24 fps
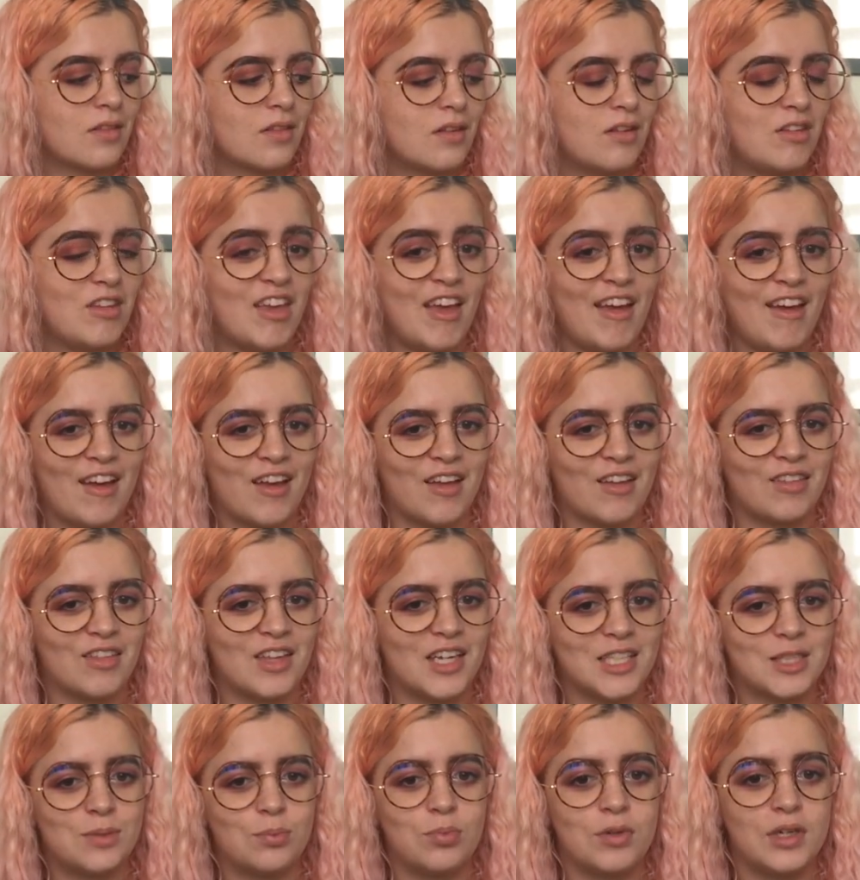Yeah,
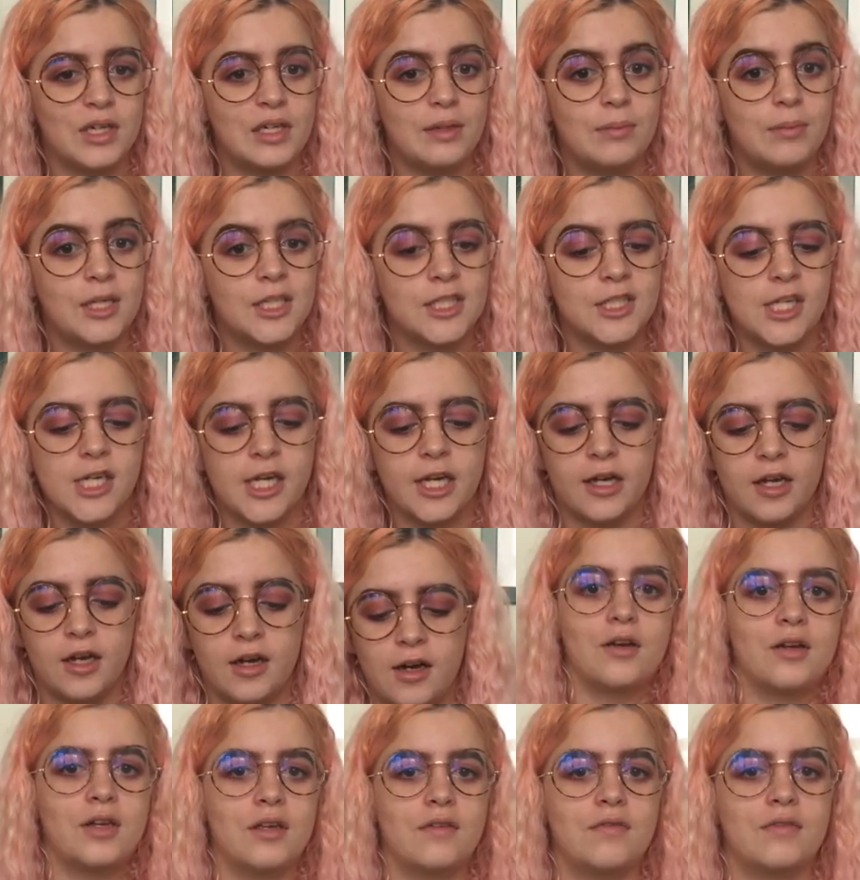that's pretty much it.
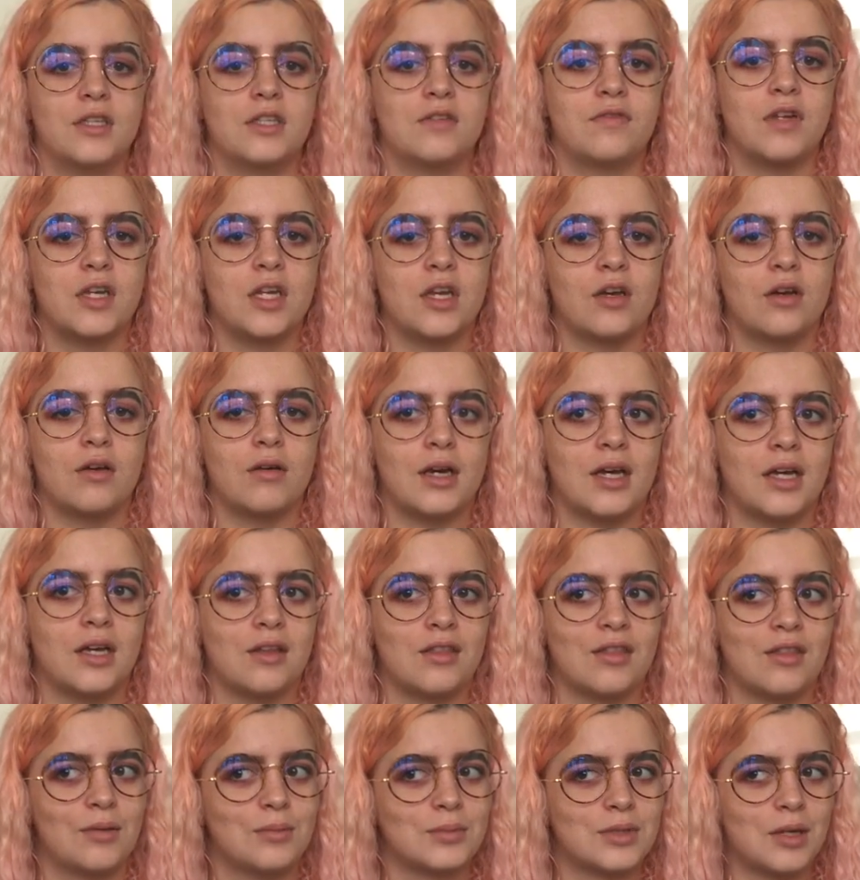So give this video
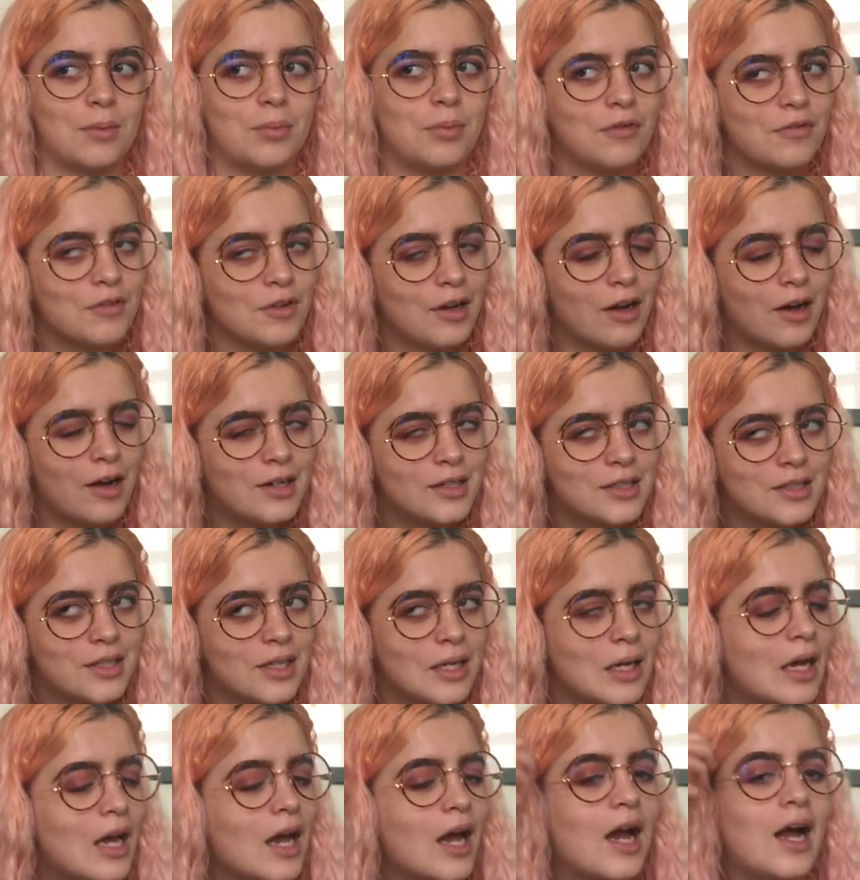a thumbs up if you liked
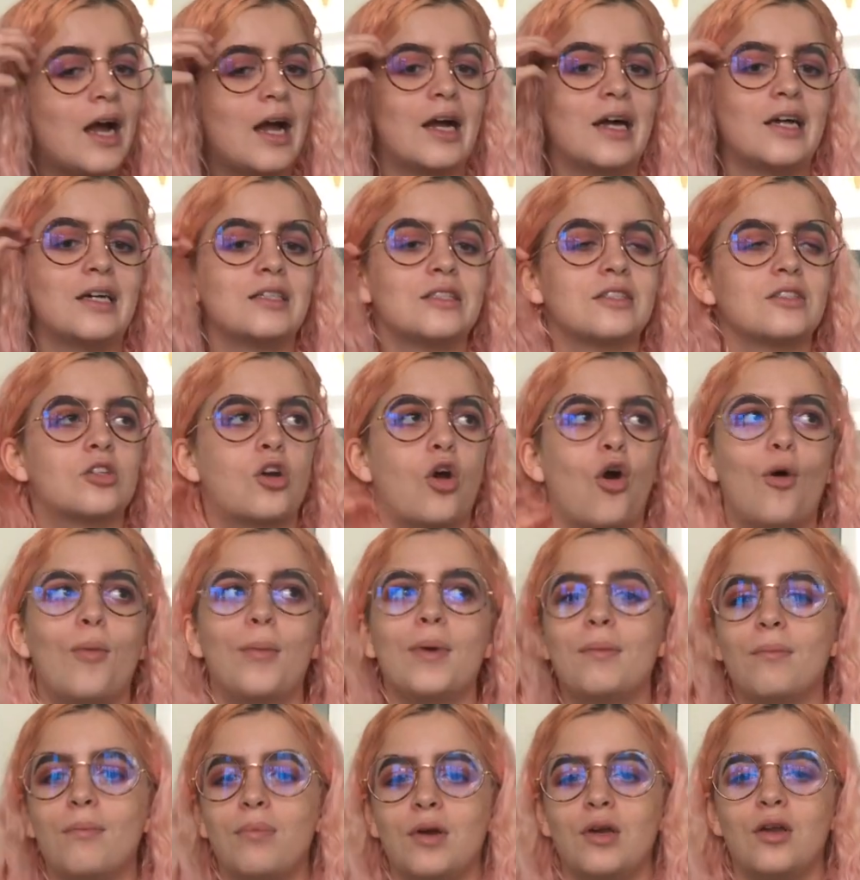it, and
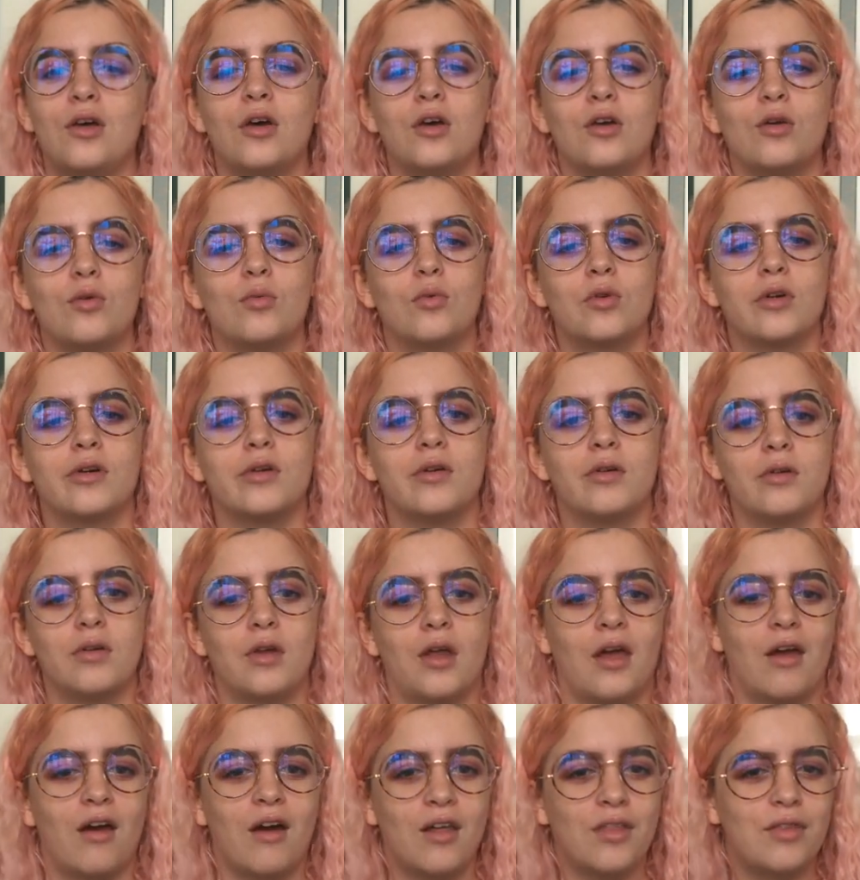comment below what,
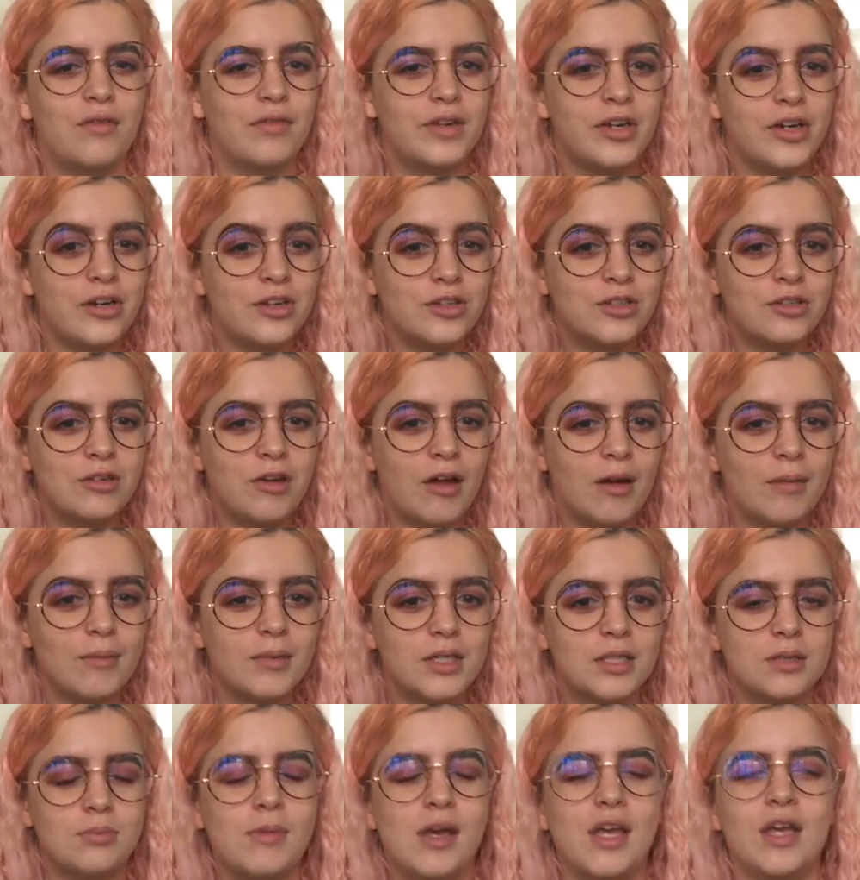like, other videos you'd like
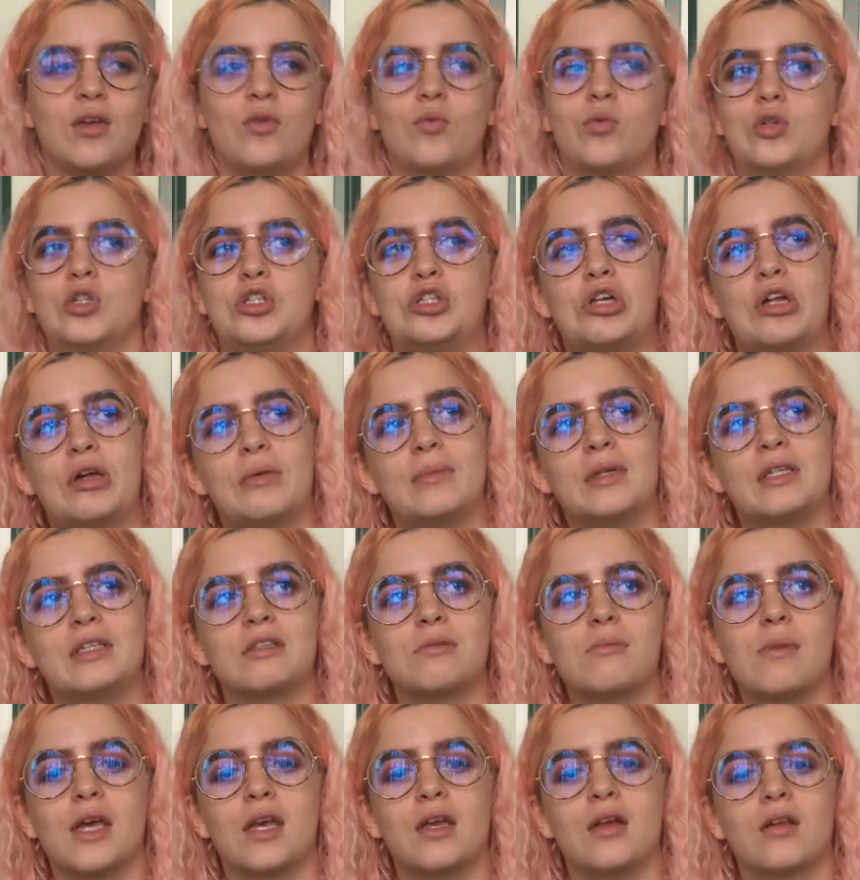me to make. Would you like me
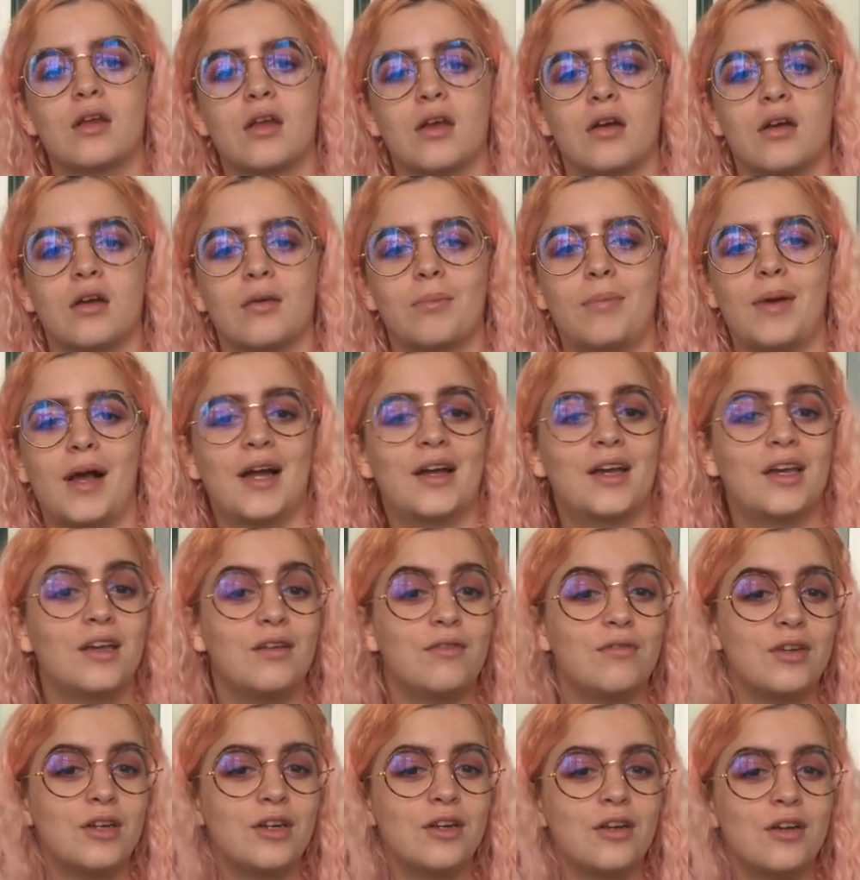to make, like, a
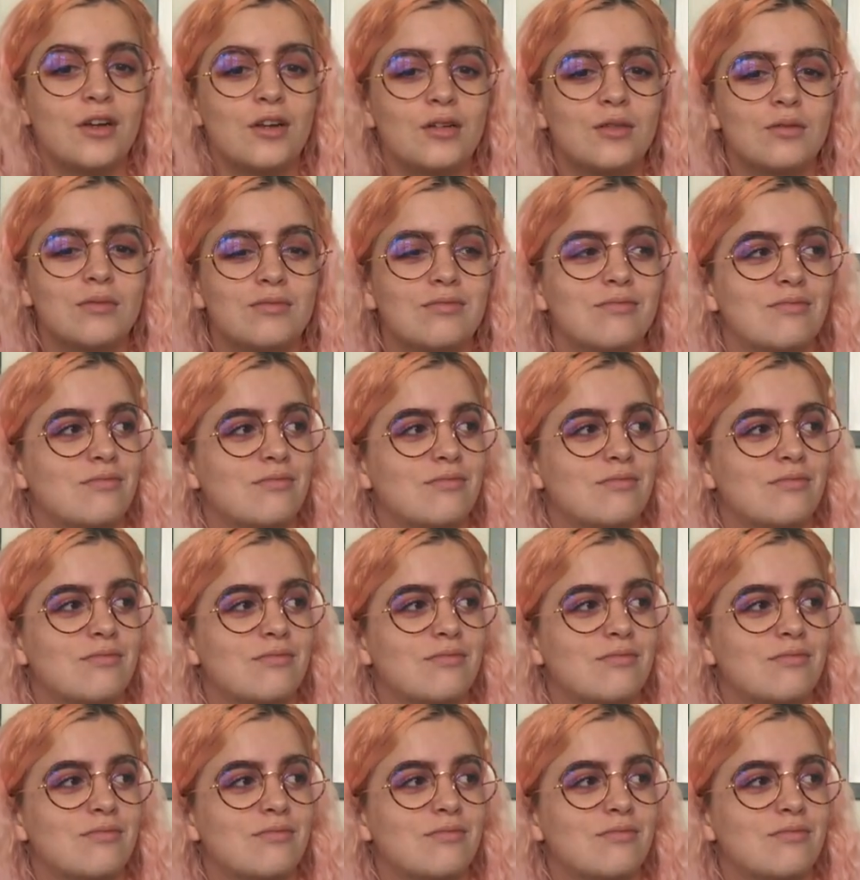packing video?